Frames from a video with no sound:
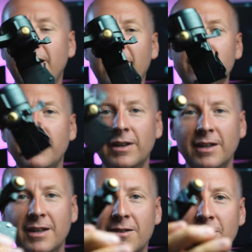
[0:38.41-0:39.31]
everything,
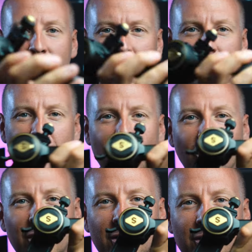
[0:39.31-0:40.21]
like even this
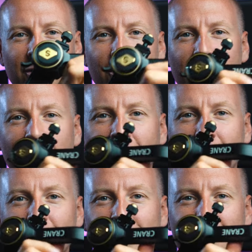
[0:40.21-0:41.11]
golden logo, look
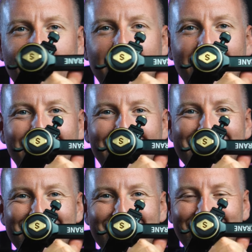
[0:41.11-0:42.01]
here,
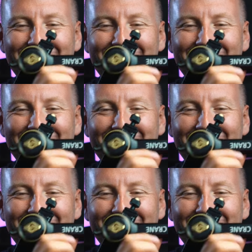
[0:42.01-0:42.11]
Zhiyun